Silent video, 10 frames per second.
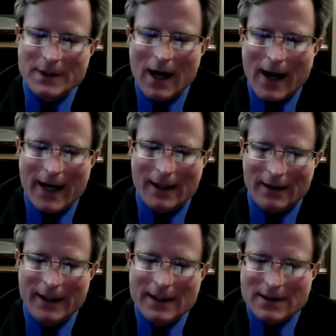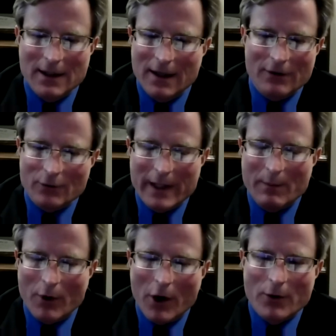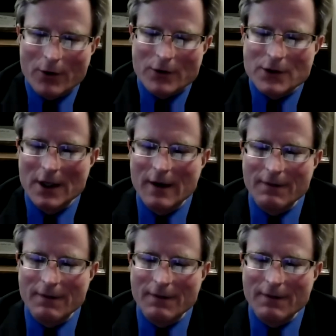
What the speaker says: got at least 3 brokers,